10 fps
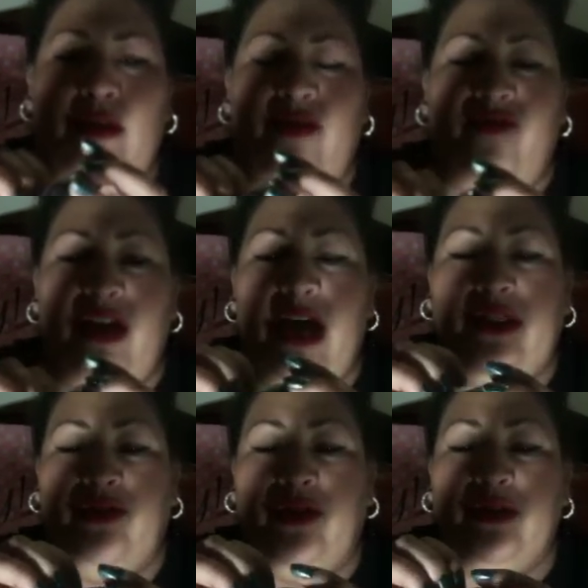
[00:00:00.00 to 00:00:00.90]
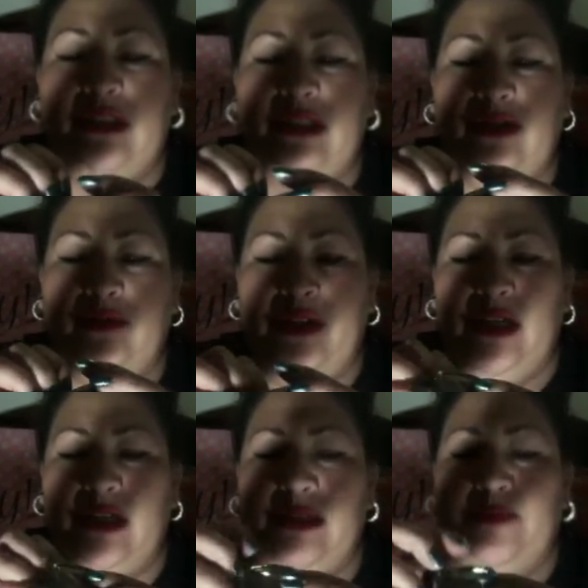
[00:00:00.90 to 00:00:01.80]
I forgot they're all sealed
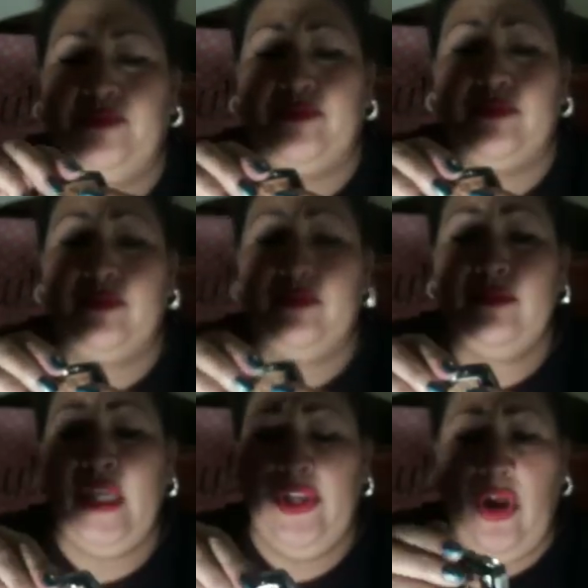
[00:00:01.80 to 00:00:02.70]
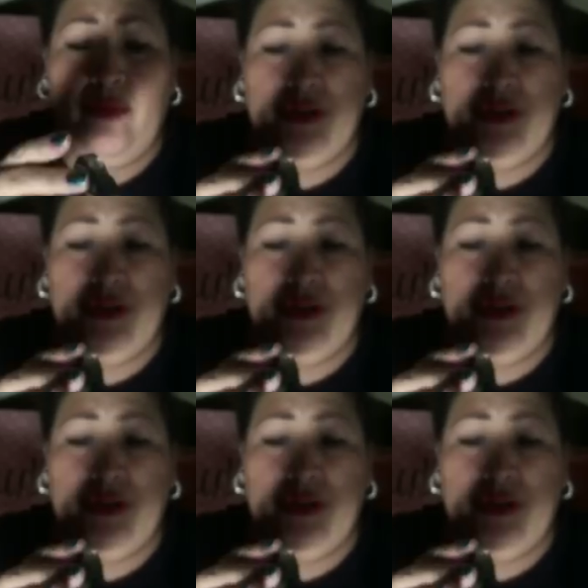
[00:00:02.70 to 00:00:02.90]
because, you know, I was